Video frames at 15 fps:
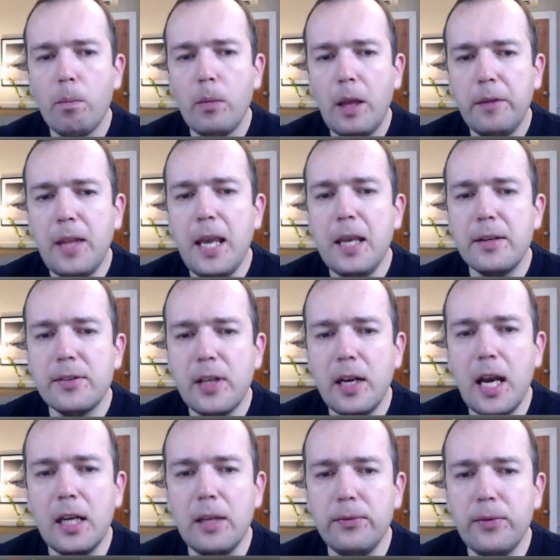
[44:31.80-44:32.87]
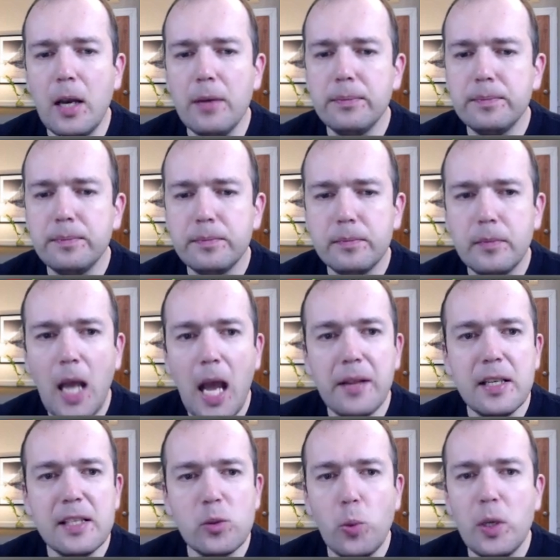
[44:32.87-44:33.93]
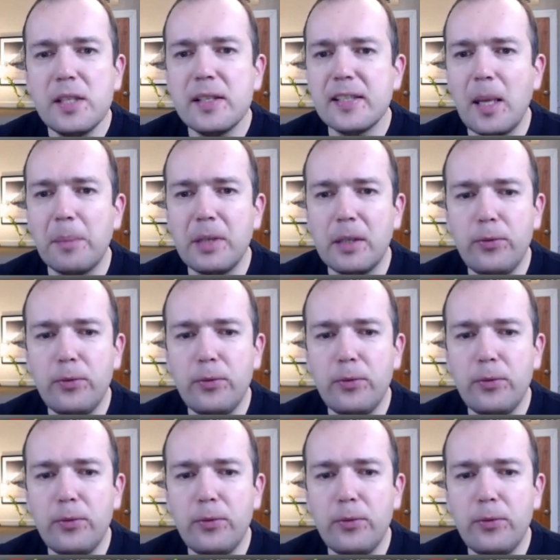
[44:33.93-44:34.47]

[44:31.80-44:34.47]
takes and knight e5. And this wins something